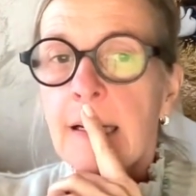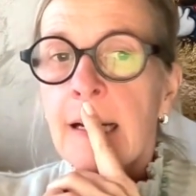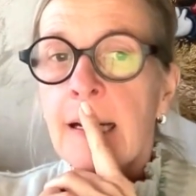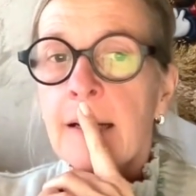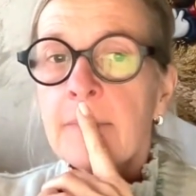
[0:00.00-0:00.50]

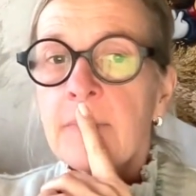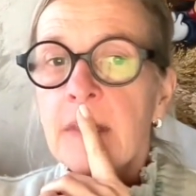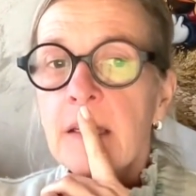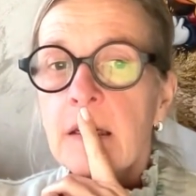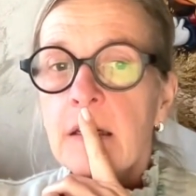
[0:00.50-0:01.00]
The
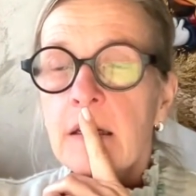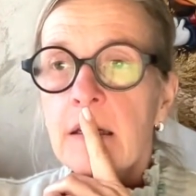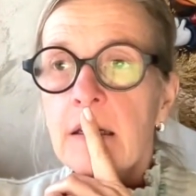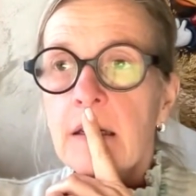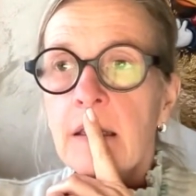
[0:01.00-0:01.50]

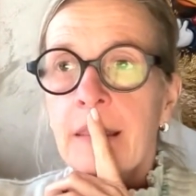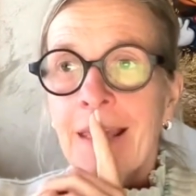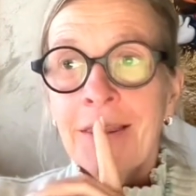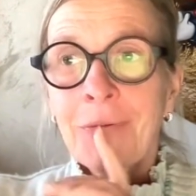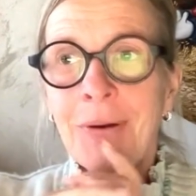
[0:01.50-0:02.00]

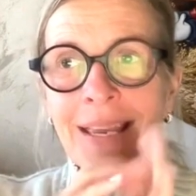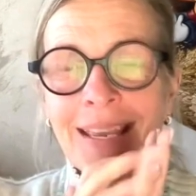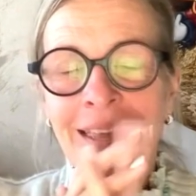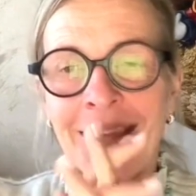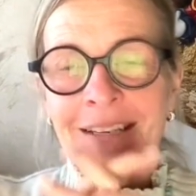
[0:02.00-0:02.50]
other way,
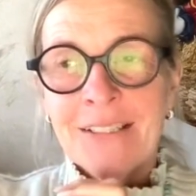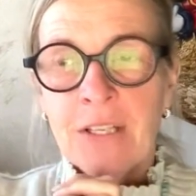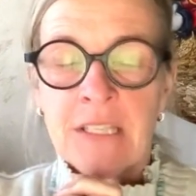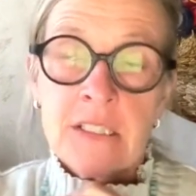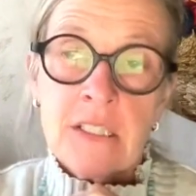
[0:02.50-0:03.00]
and this
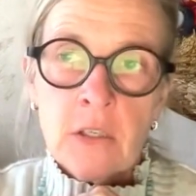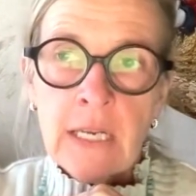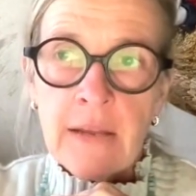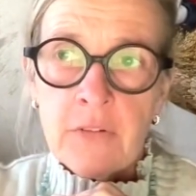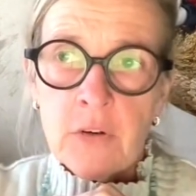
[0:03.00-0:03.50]
is a good
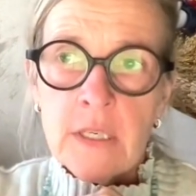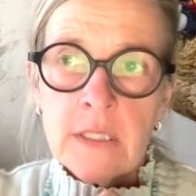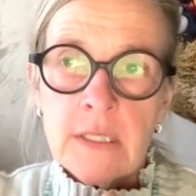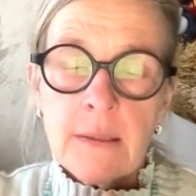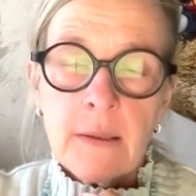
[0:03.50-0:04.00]
lever,
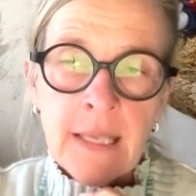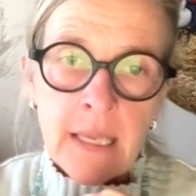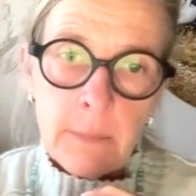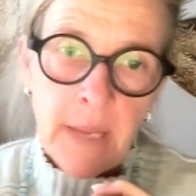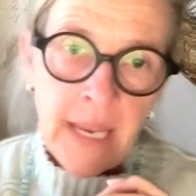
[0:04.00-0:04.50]
is
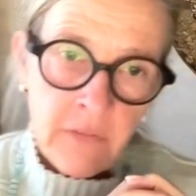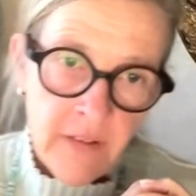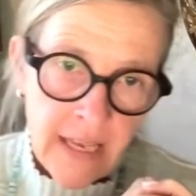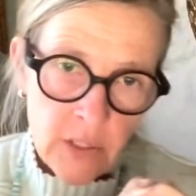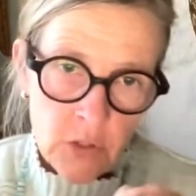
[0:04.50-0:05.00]
get paid
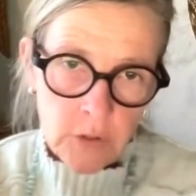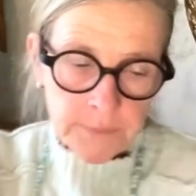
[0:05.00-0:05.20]
faster.